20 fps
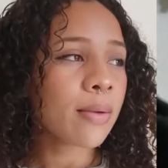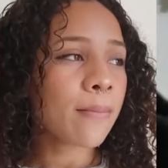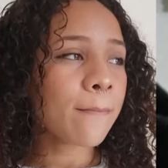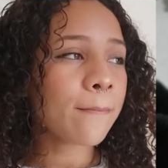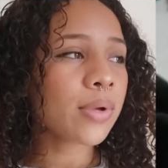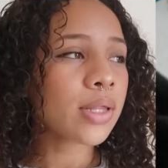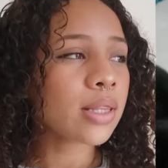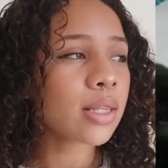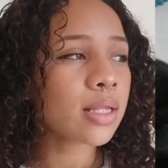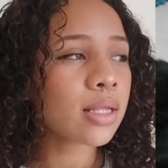
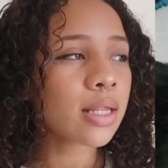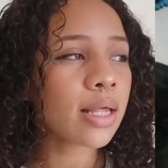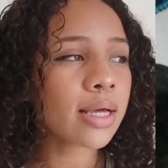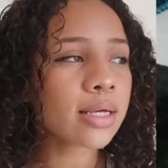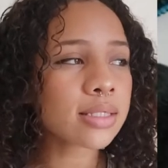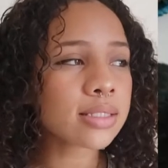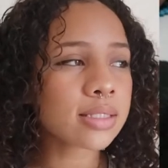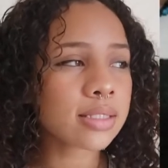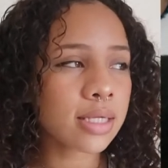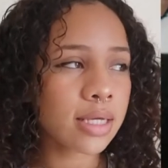But the
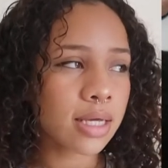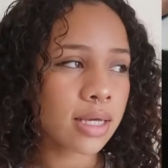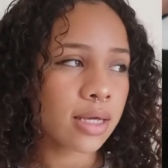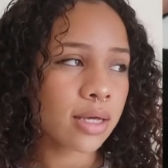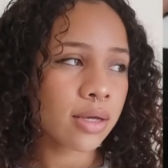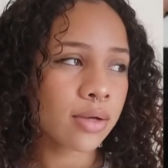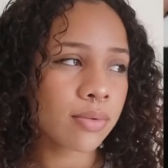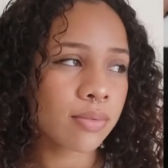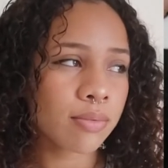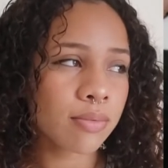next
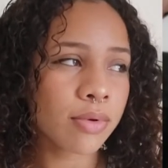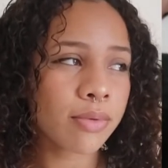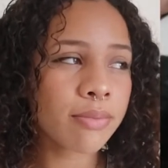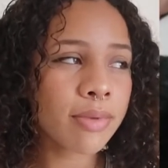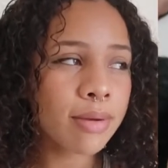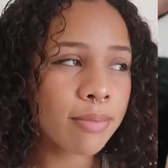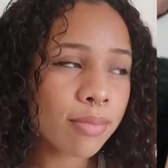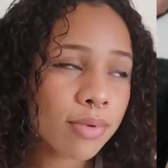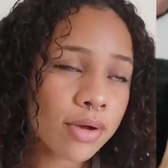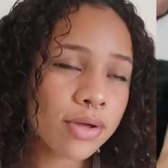day, on my
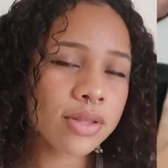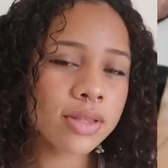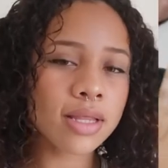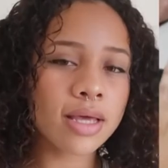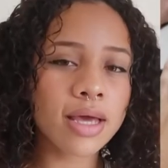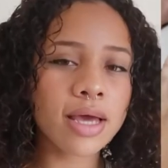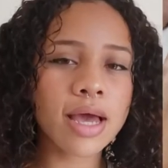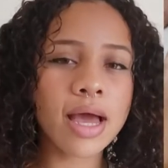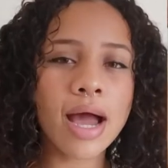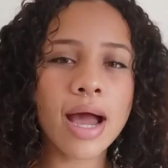
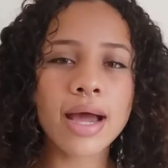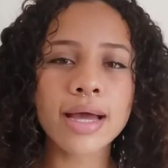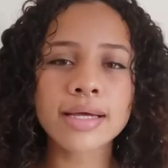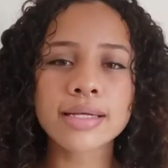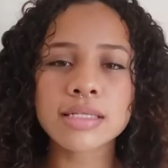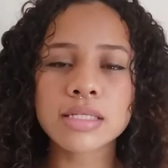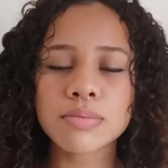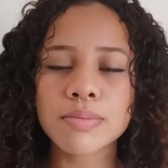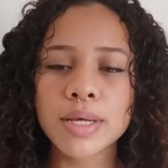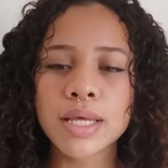birthday, I
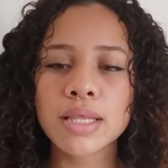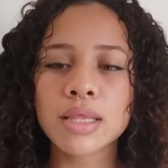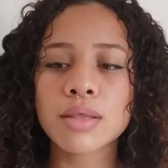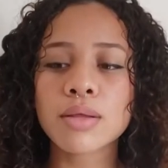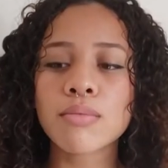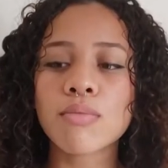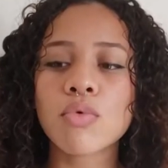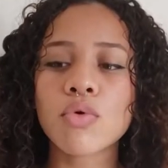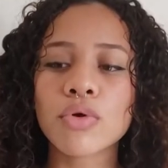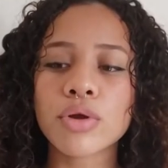spent the
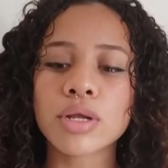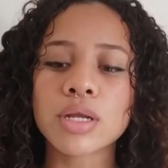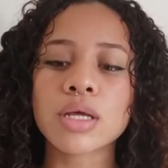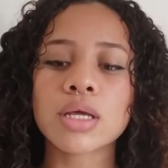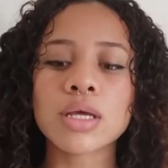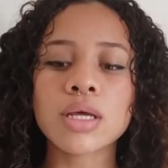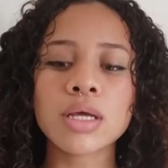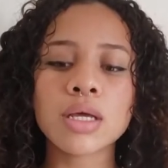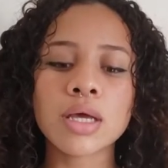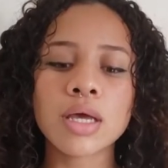
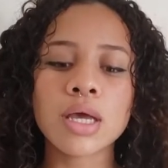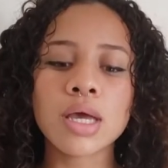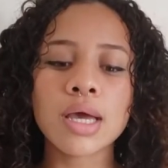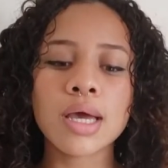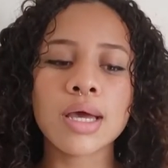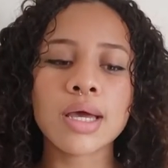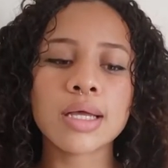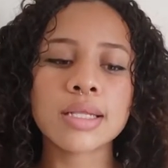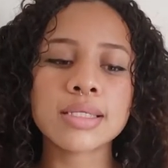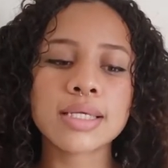morning
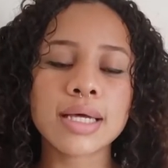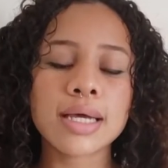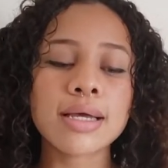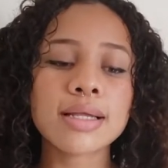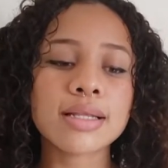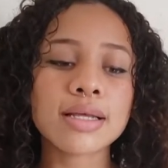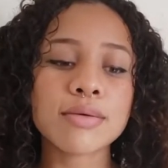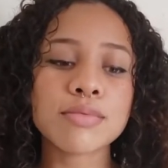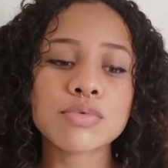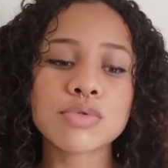taking
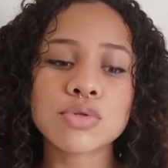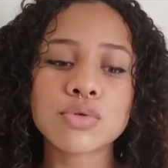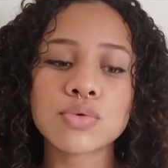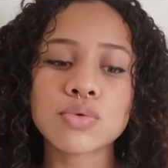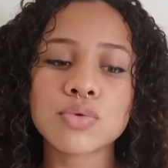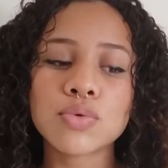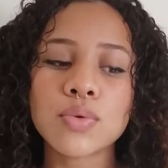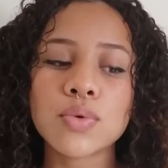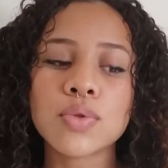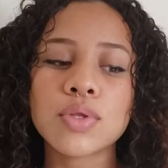them
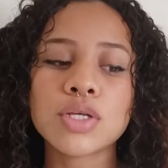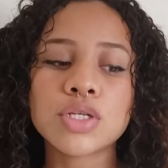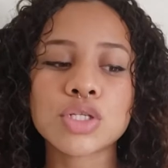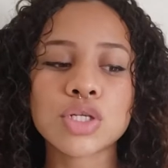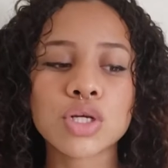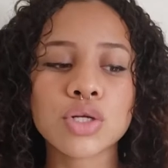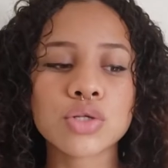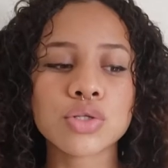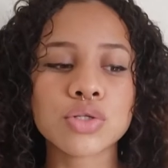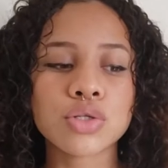to the
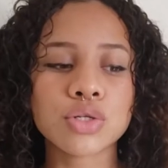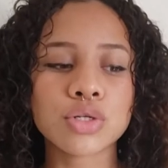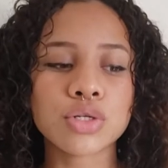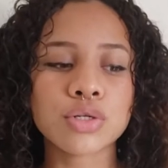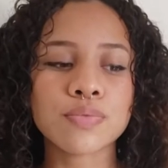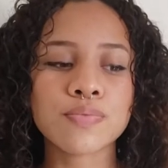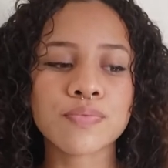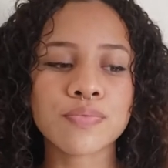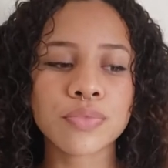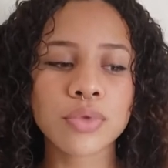shelter,
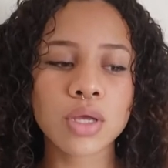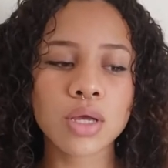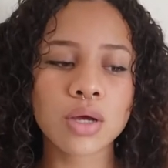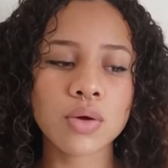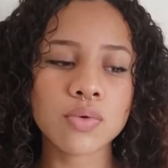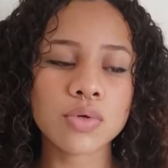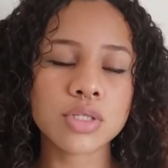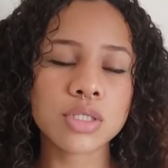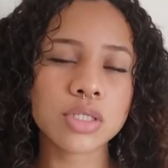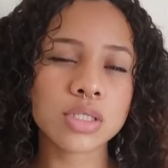
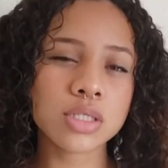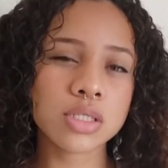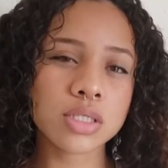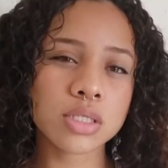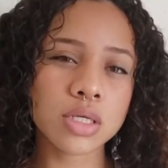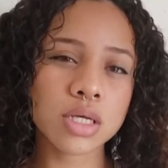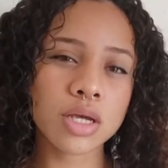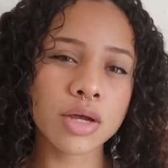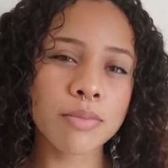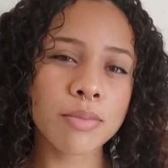which is
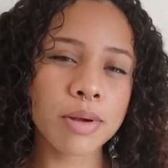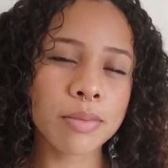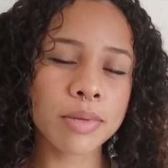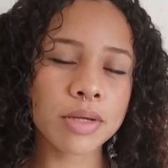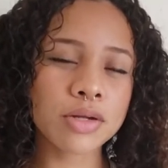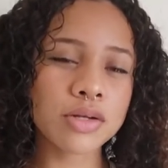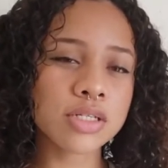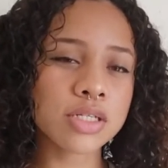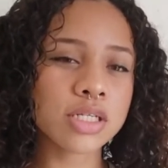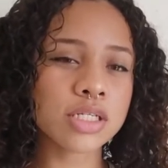here in Barbados.